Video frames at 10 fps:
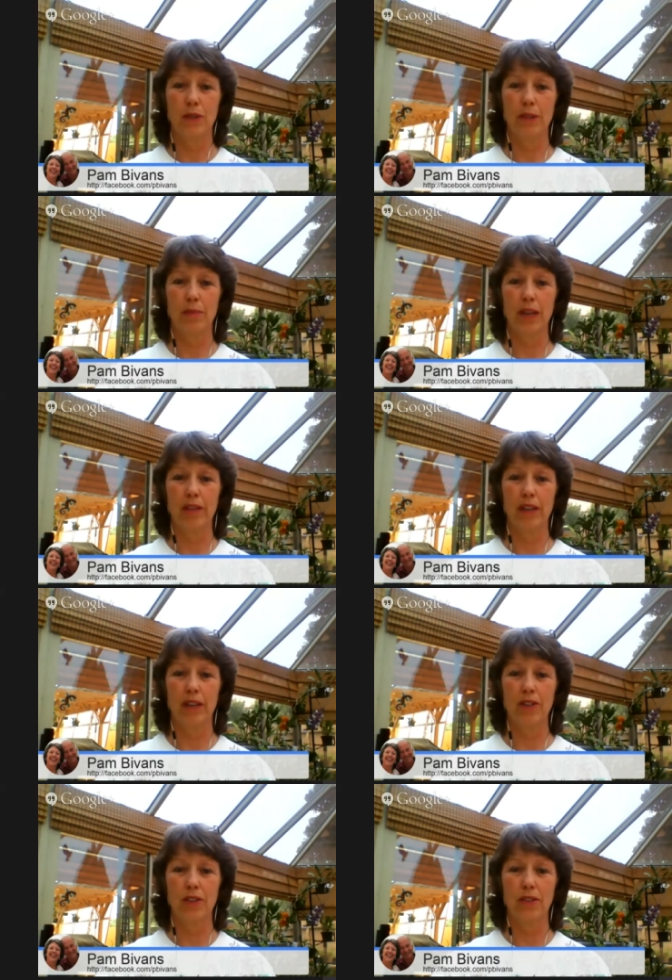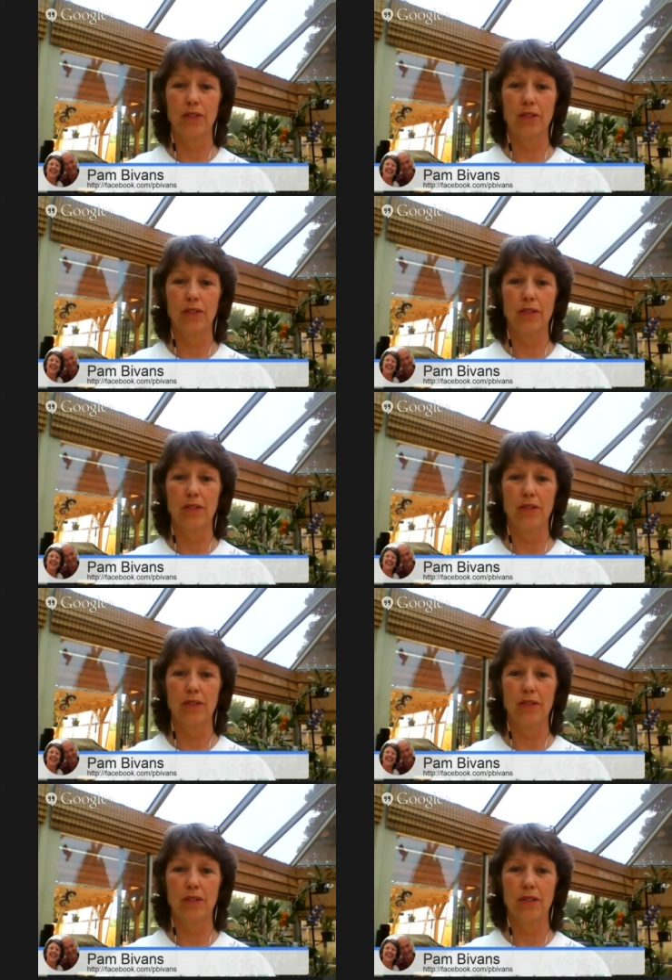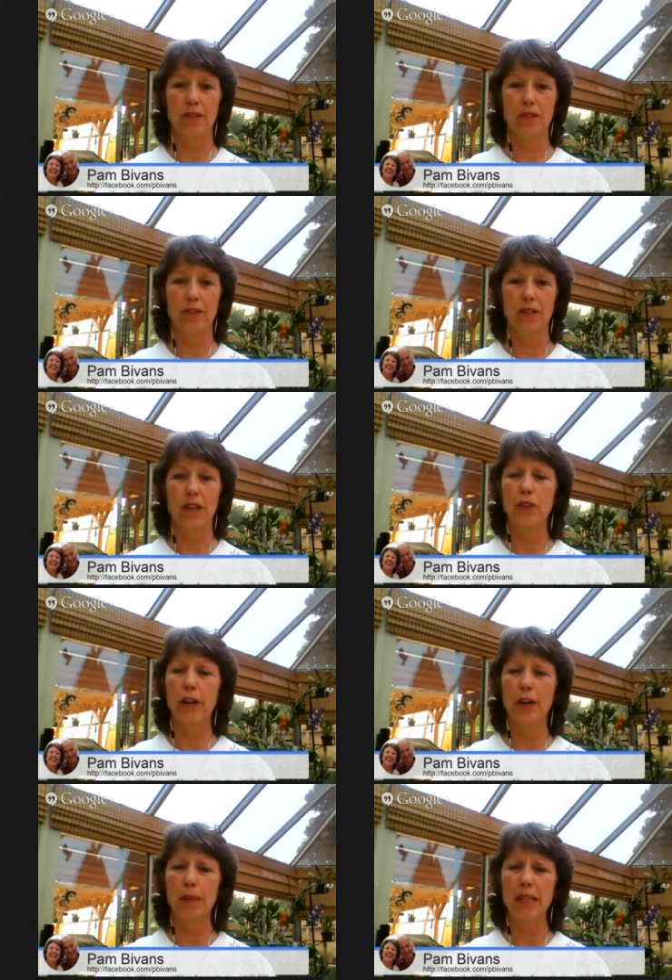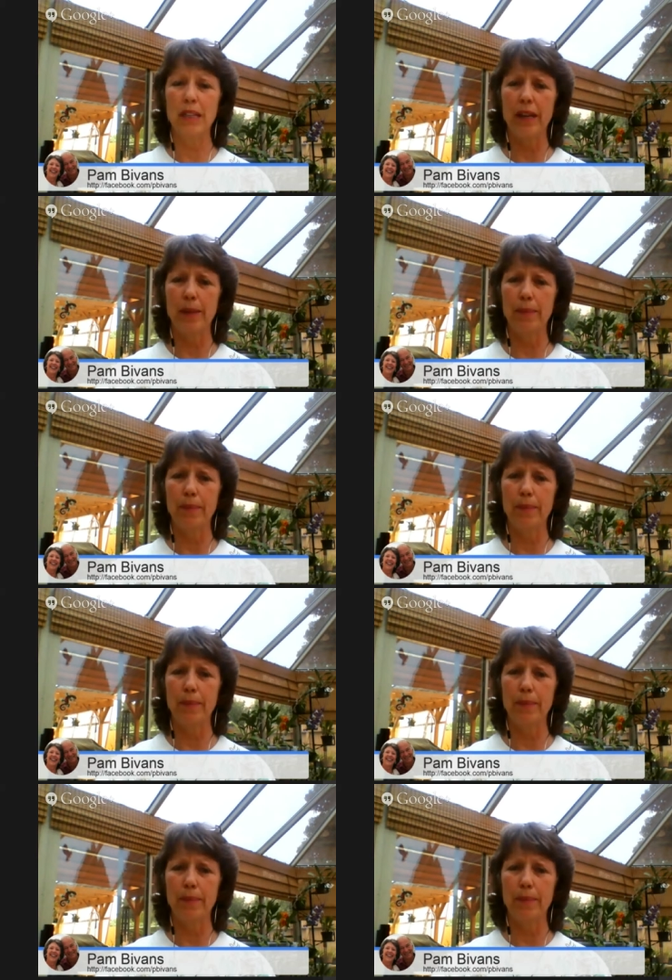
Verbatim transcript: Kim's having issues. Can you hear me, Kim?